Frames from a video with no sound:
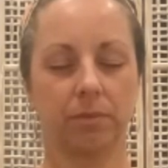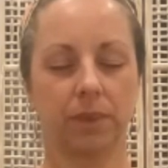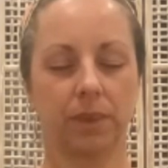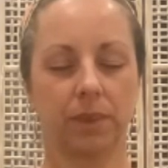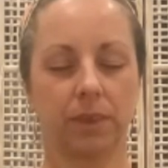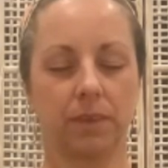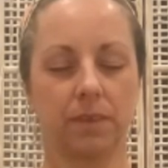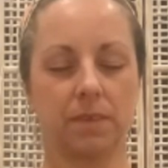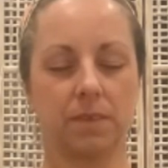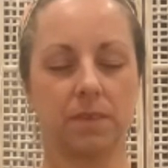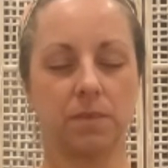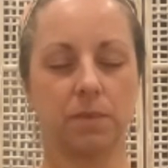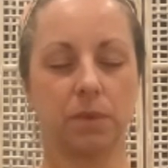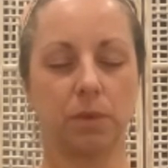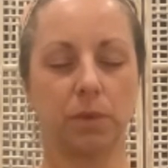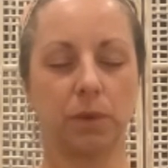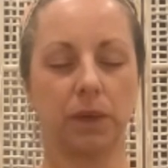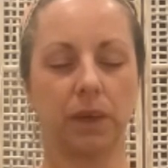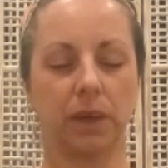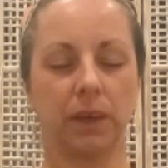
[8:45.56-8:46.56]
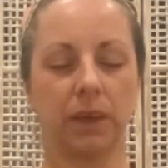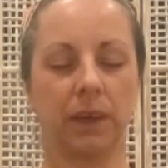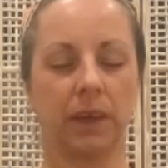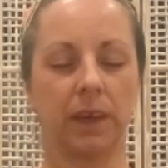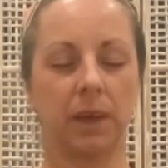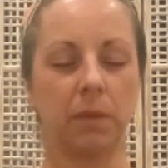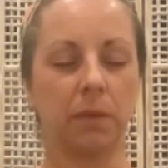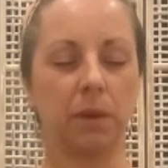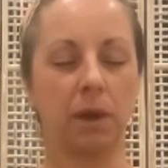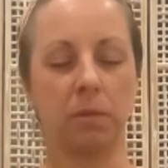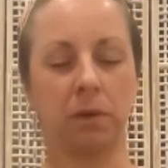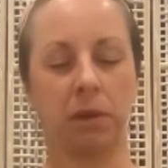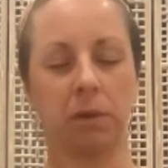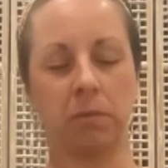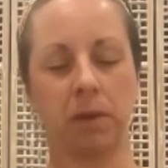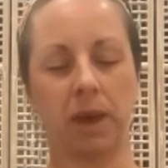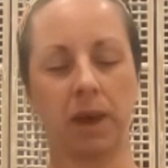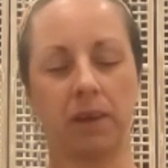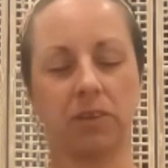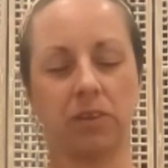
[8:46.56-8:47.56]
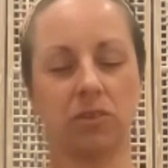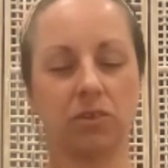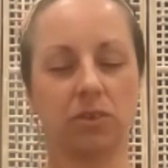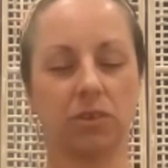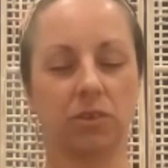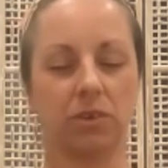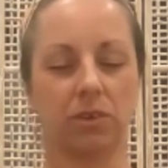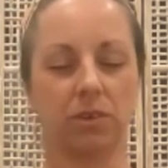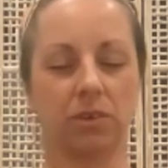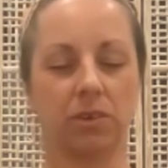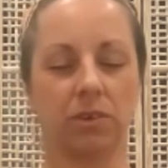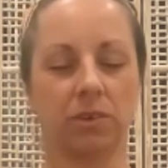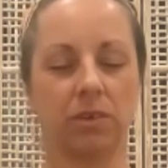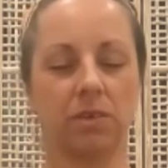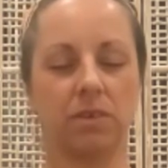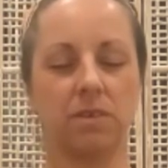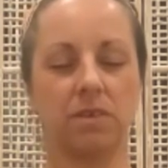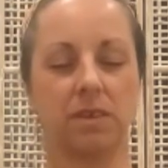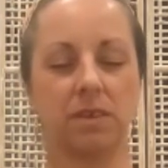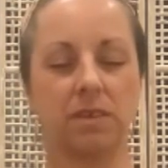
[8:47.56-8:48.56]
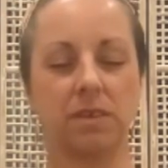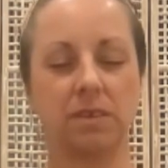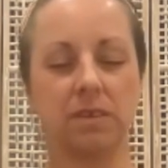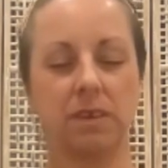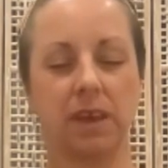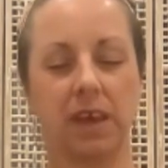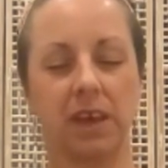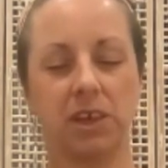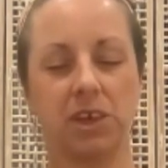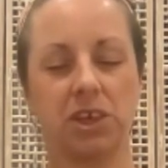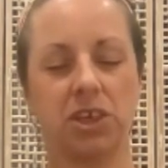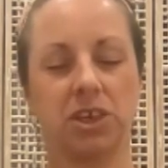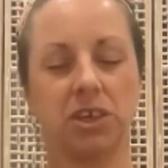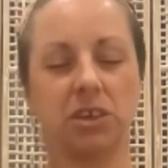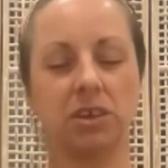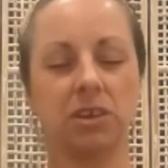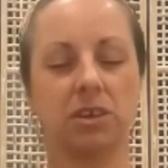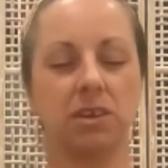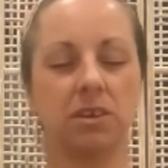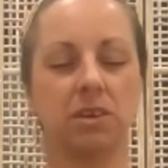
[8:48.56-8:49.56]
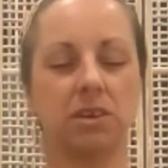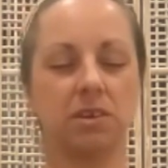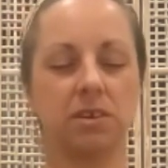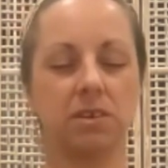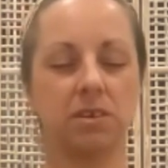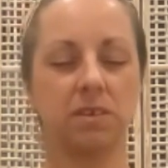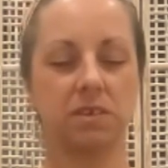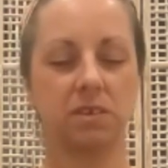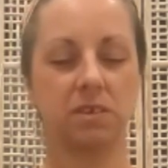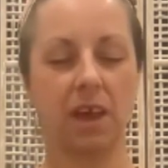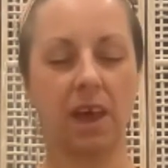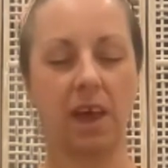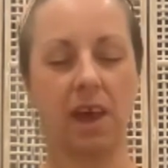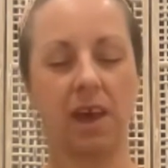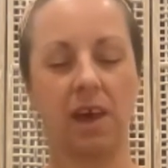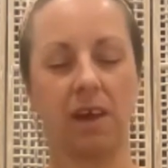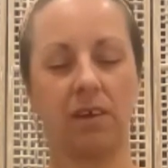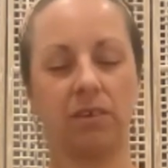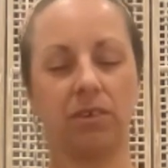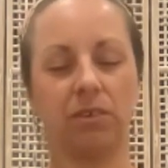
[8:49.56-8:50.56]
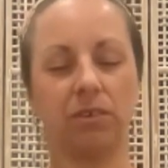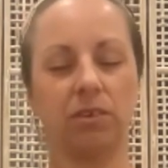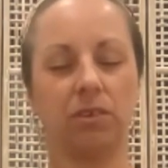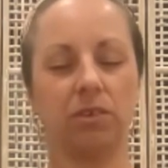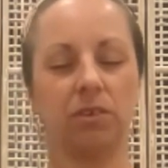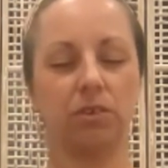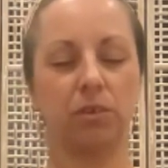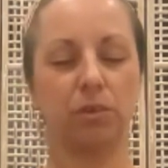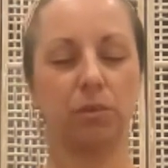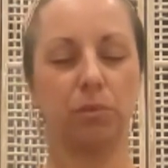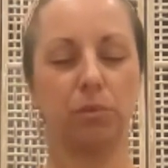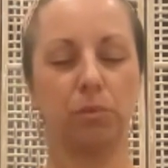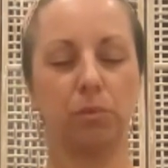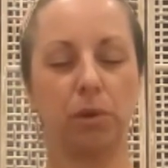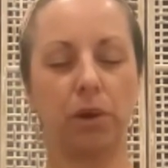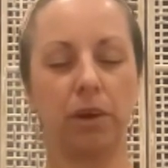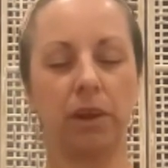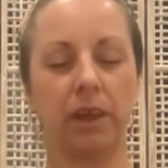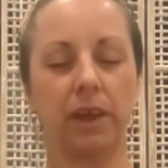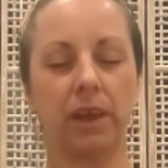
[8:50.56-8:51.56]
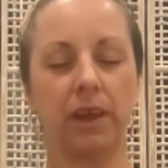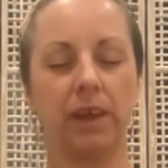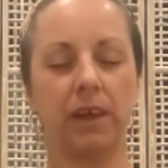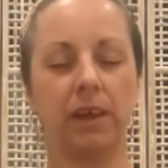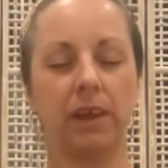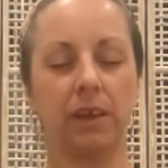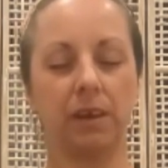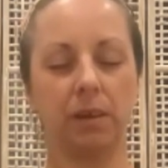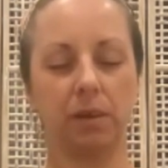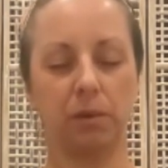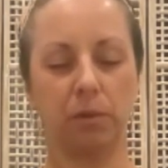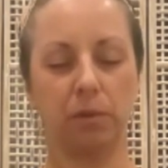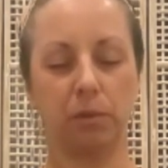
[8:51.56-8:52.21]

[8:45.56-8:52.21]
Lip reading: And this is what we're going to keep coming back to: sensation, sound, body,